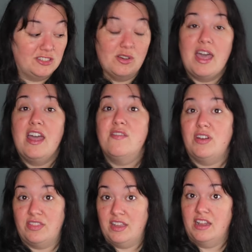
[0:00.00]
So
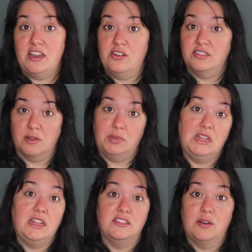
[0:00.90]
everything in here is
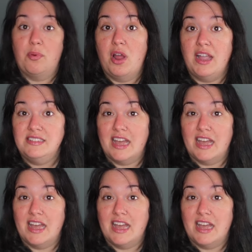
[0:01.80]
completely a surprise.